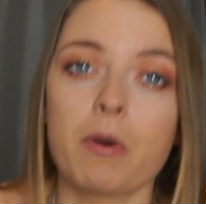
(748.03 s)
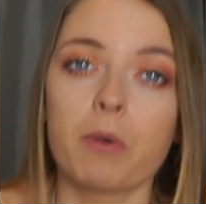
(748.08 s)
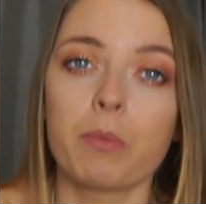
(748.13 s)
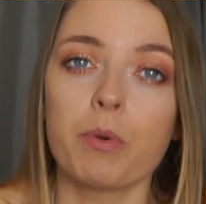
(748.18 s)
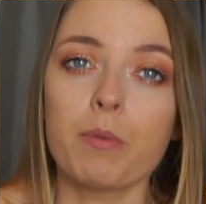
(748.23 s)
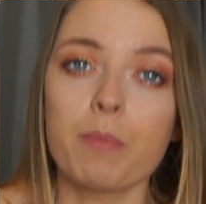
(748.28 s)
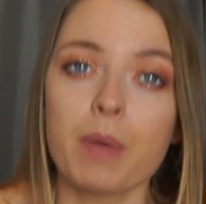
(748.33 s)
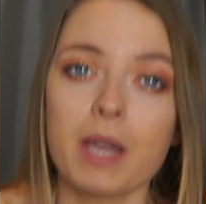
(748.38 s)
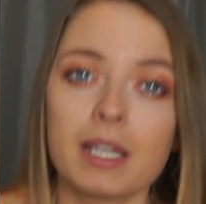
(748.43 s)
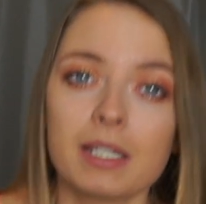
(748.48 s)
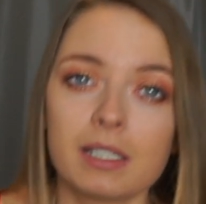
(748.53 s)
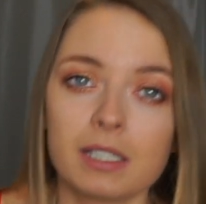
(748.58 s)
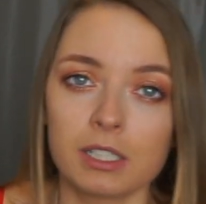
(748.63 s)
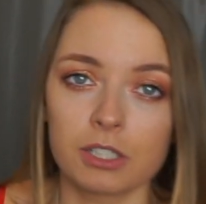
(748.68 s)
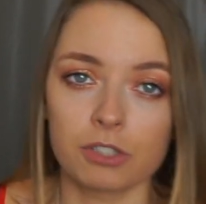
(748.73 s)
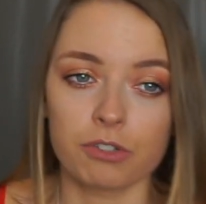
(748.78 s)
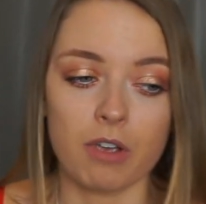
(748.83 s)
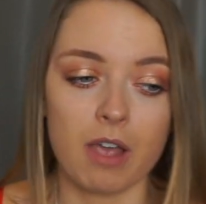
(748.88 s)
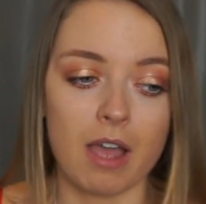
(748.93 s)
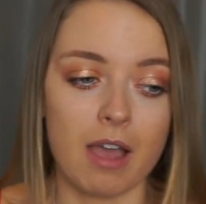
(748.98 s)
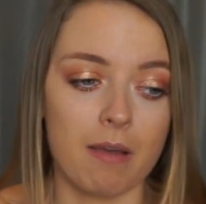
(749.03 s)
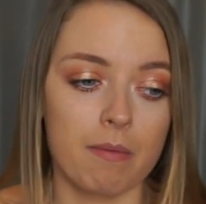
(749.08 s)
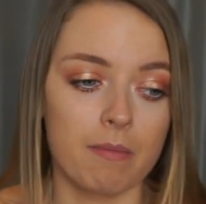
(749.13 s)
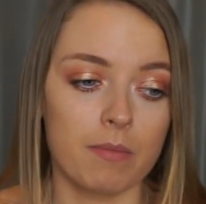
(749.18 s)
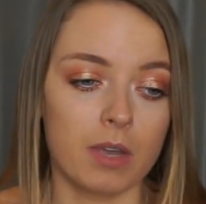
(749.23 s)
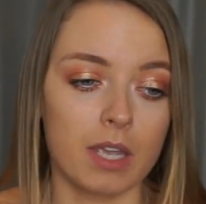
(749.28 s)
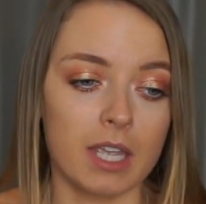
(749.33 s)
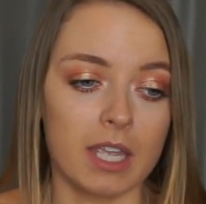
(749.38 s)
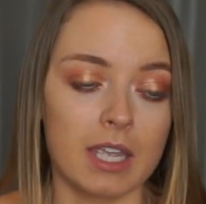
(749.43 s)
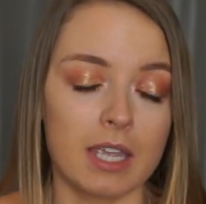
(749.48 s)
I'll put my
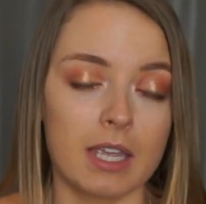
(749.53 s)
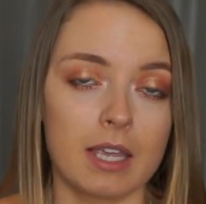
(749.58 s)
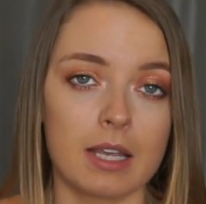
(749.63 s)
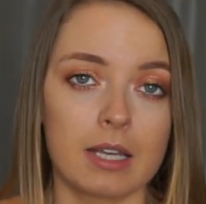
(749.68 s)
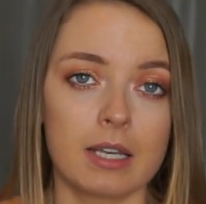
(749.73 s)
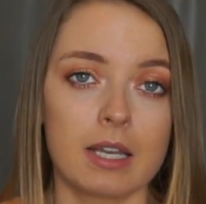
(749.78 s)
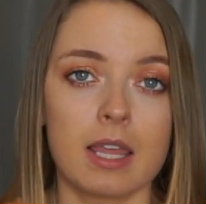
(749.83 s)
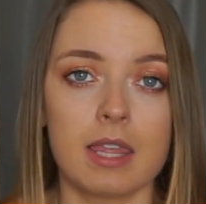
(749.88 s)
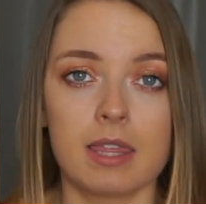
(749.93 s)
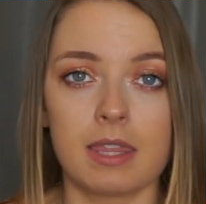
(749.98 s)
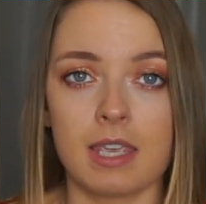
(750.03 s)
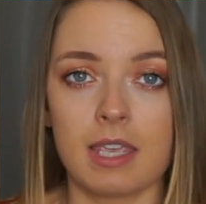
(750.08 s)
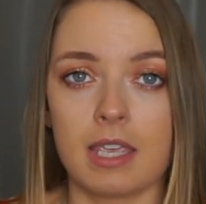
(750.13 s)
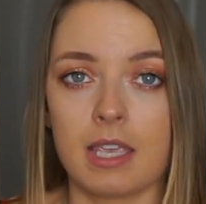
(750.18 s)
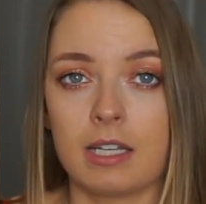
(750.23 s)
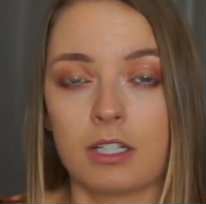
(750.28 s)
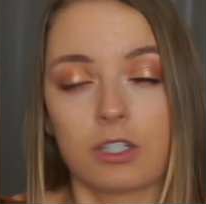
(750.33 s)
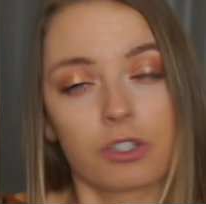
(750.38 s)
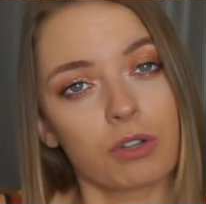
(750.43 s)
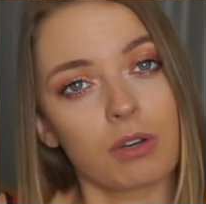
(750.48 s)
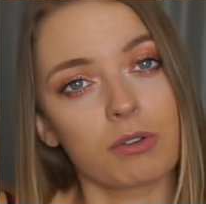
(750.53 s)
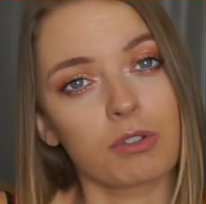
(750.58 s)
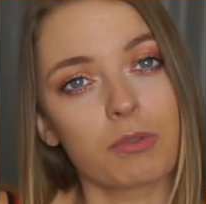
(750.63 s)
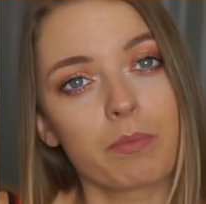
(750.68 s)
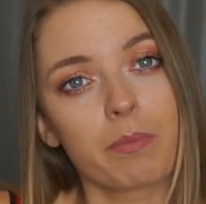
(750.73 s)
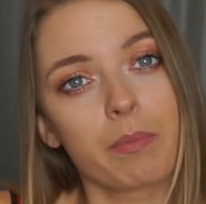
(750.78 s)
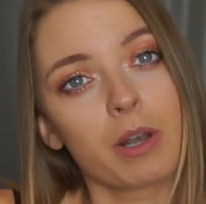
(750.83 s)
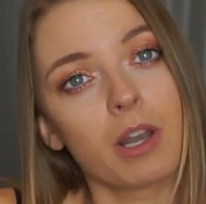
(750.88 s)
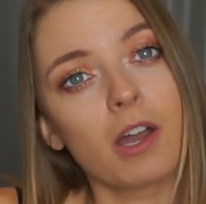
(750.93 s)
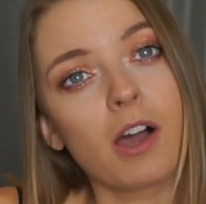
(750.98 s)
Instagram in the
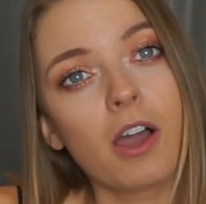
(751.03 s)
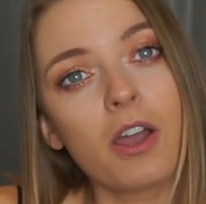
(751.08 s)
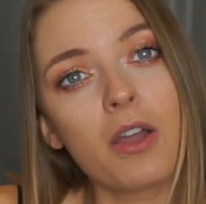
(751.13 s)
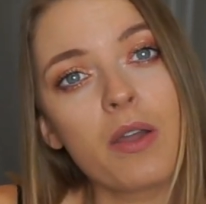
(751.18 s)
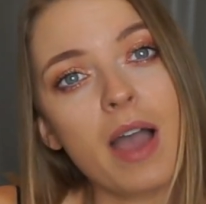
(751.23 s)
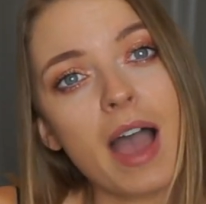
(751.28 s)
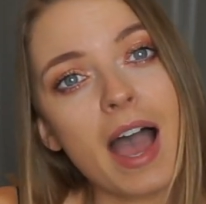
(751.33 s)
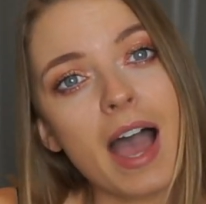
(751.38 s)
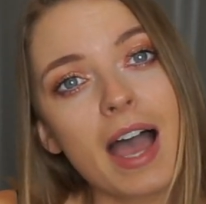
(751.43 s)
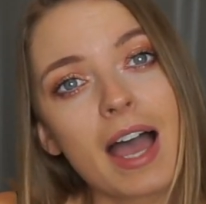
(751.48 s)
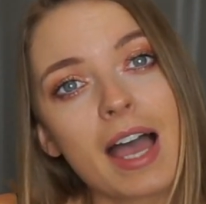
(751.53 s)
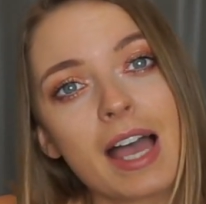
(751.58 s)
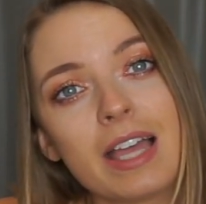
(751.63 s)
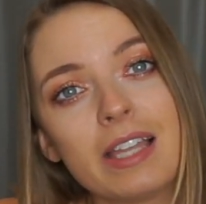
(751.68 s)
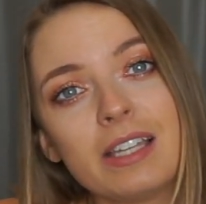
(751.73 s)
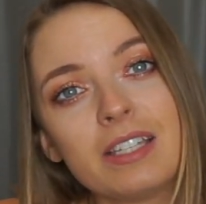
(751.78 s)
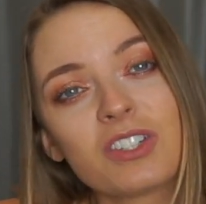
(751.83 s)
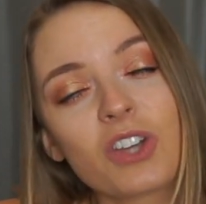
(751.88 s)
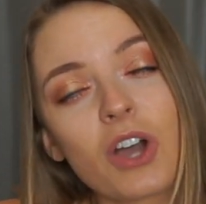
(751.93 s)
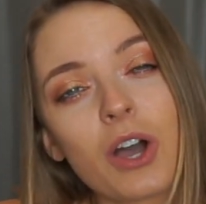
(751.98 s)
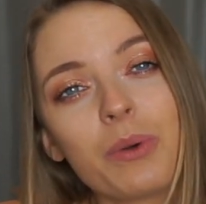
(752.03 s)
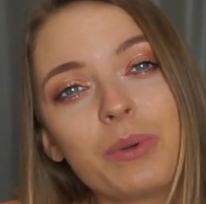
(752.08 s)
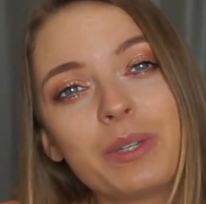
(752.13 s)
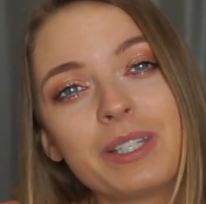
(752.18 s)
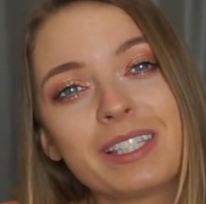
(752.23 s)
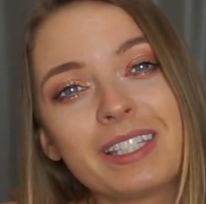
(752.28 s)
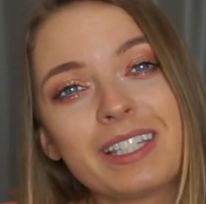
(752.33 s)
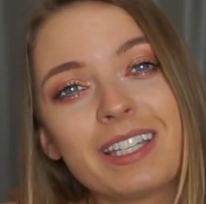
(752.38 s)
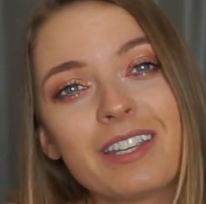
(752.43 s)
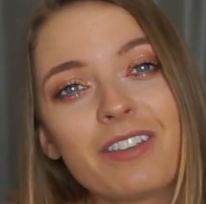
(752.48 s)
description below, and I will
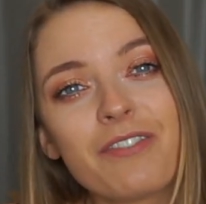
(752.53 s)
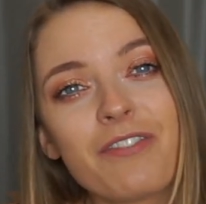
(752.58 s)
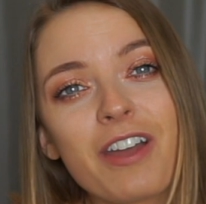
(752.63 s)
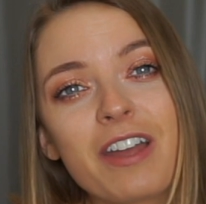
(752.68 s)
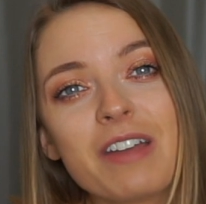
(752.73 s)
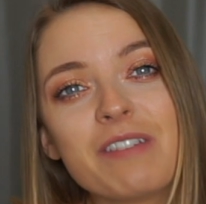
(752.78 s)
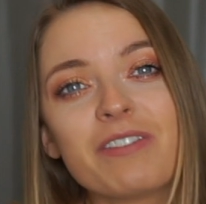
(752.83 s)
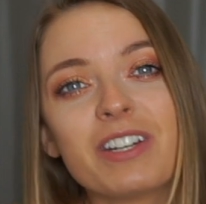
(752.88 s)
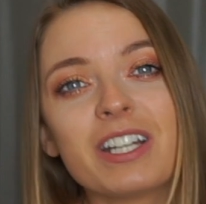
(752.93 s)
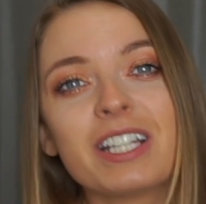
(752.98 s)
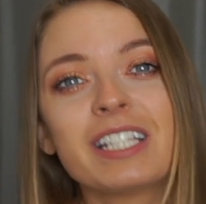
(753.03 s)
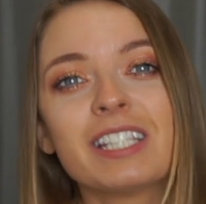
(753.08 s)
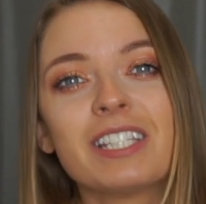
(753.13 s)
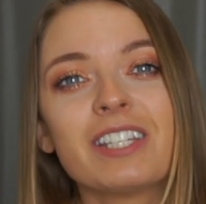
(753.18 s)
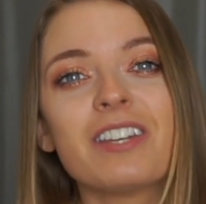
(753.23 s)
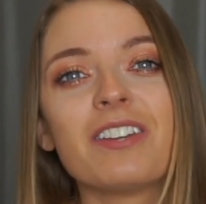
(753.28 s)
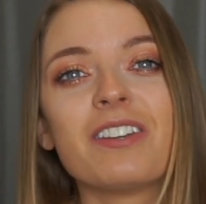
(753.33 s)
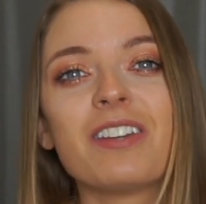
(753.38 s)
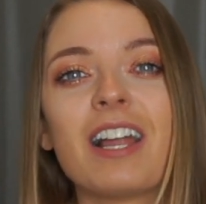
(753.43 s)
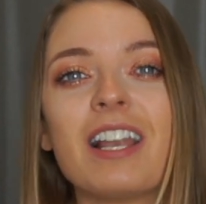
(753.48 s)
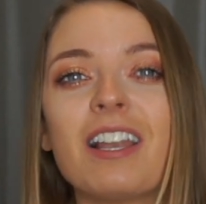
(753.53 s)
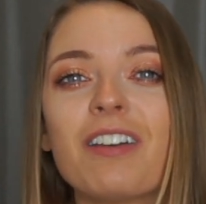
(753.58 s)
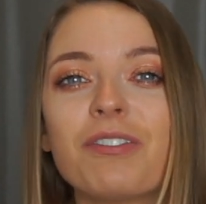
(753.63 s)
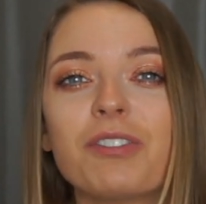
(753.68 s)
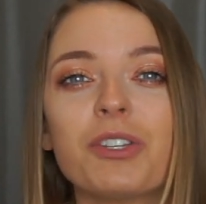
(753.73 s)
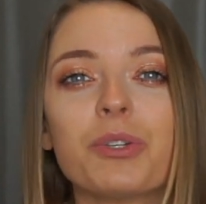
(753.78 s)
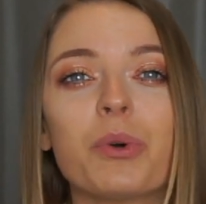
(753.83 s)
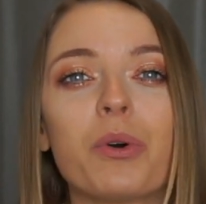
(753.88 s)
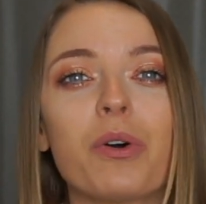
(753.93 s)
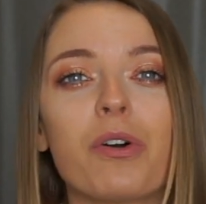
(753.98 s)
see you very, very soon. I love
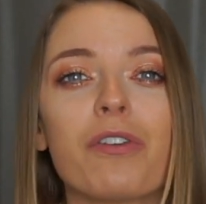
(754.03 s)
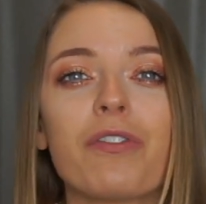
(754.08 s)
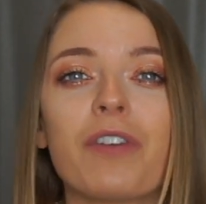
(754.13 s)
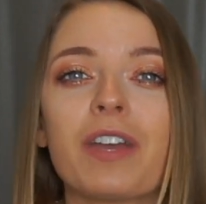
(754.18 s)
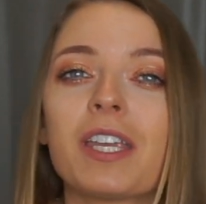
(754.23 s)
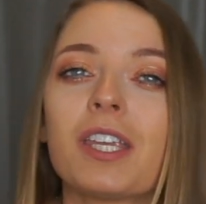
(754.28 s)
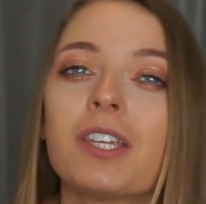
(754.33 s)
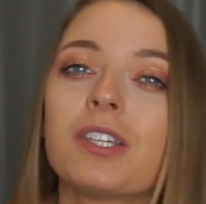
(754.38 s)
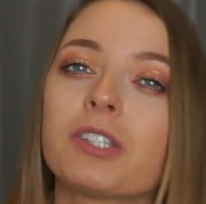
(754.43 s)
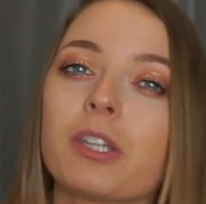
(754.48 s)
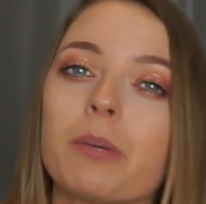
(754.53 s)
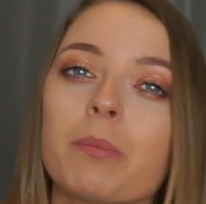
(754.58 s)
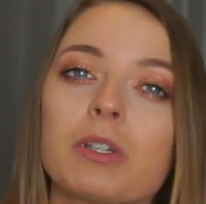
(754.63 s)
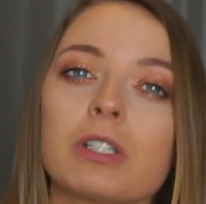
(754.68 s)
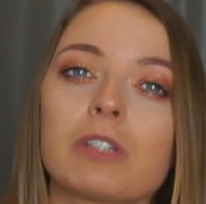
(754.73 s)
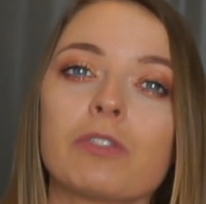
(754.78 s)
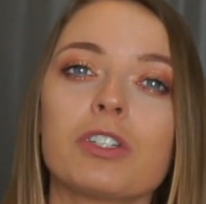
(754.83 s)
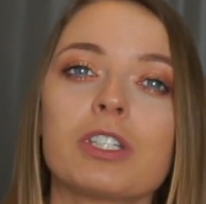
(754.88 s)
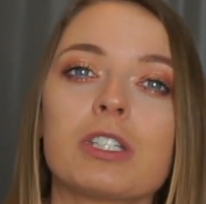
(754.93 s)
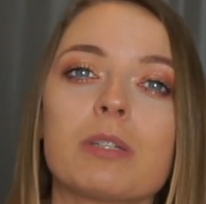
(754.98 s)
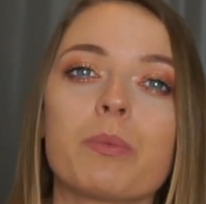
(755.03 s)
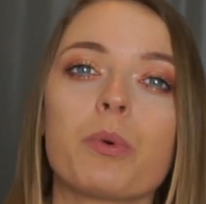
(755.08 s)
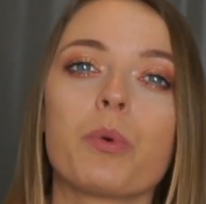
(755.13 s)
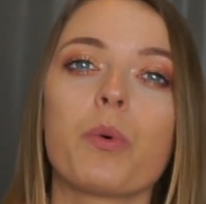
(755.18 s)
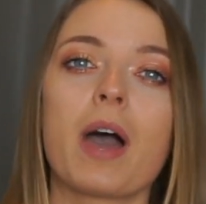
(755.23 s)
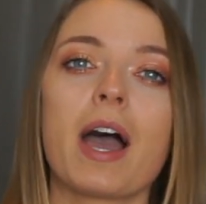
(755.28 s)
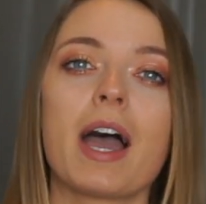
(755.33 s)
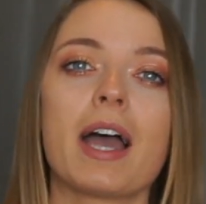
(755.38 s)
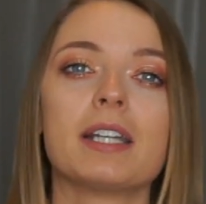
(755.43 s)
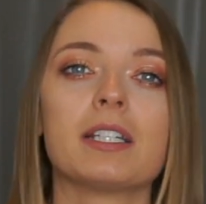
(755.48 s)
you all, thank you so much for your
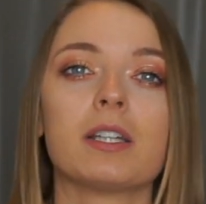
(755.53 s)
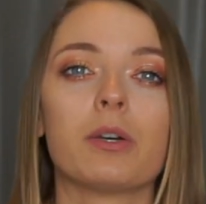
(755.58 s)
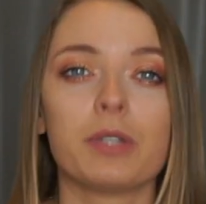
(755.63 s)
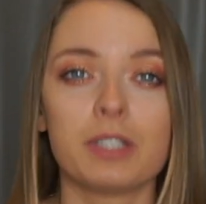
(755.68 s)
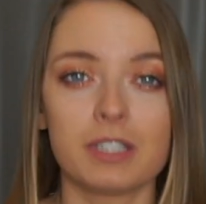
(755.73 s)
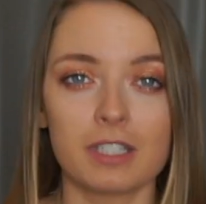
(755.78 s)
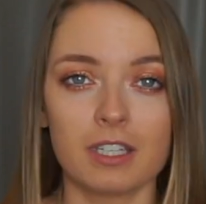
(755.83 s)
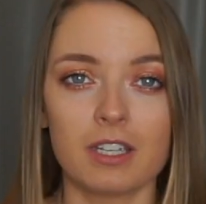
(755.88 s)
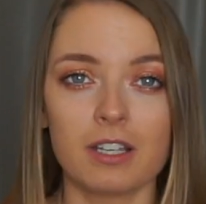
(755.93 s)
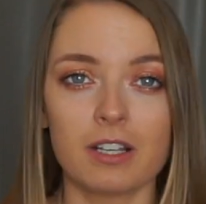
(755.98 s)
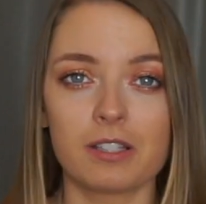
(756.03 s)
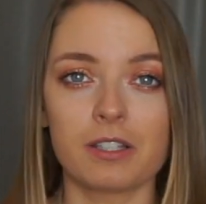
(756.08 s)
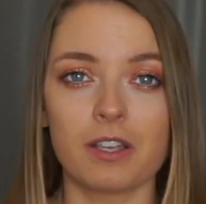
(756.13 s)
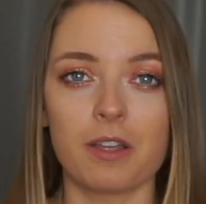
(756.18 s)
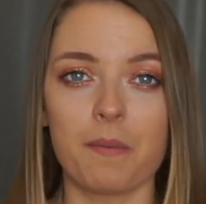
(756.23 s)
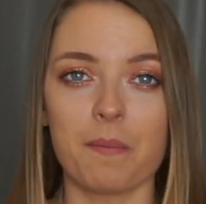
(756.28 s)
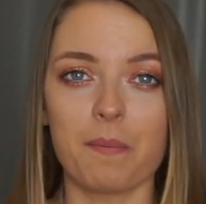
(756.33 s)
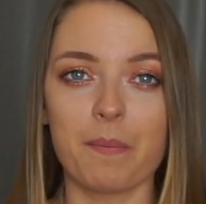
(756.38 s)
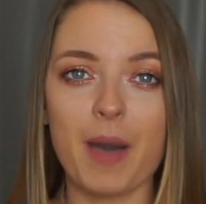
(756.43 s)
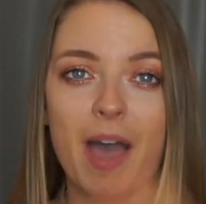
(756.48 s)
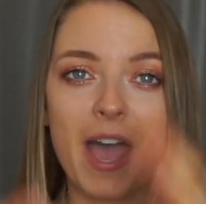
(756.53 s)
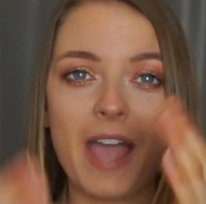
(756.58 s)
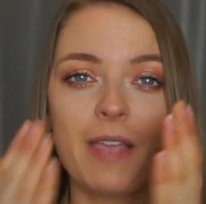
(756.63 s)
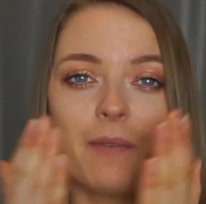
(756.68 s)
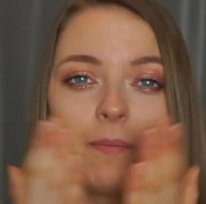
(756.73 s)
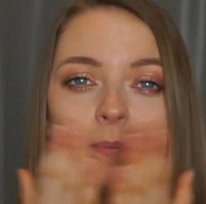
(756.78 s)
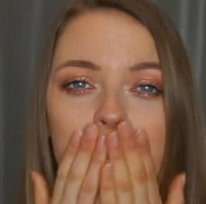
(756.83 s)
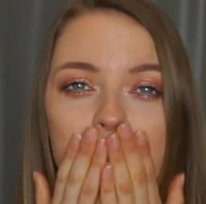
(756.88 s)
support, and I'll see you soon. Bye!